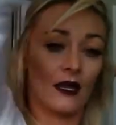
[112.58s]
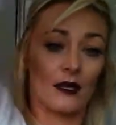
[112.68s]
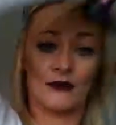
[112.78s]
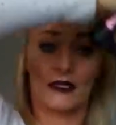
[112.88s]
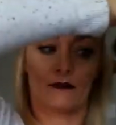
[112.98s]

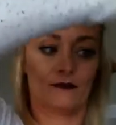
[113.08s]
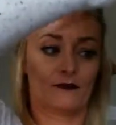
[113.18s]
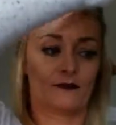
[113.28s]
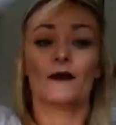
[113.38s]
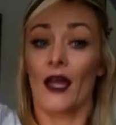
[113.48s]

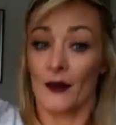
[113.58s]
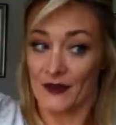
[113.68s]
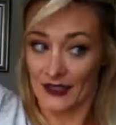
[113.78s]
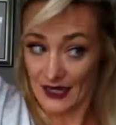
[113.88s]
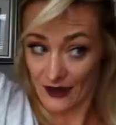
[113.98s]

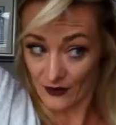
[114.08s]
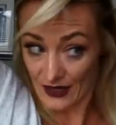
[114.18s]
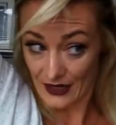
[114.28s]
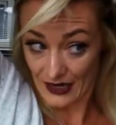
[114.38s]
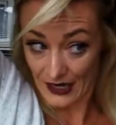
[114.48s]
upside down
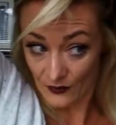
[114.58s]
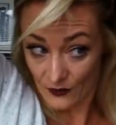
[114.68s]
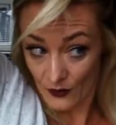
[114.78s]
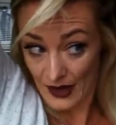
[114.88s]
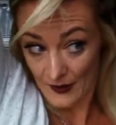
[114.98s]
and I
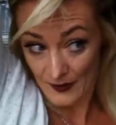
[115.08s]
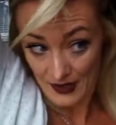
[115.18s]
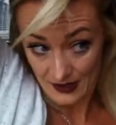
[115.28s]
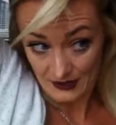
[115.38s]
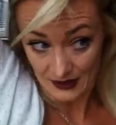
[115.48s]
wrap
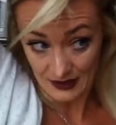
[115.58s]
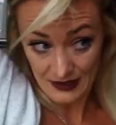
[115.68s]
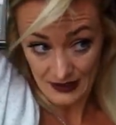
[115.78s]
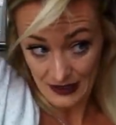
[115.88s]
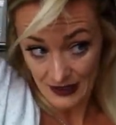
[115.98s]
it
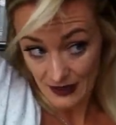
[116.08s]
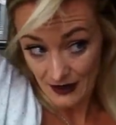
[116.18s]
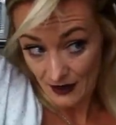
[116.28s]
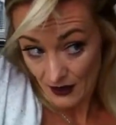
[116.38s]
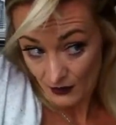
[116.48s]

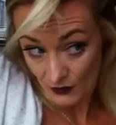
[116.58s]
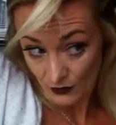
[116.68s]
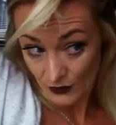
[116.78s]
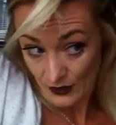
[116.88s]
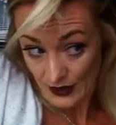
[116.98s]

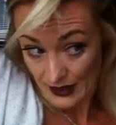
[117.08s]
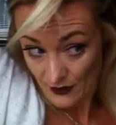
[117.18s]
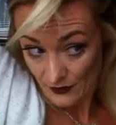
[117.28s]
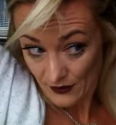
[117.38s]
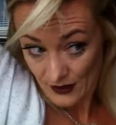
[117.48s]

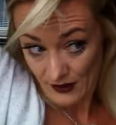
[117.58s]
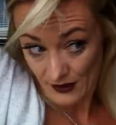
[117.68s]
around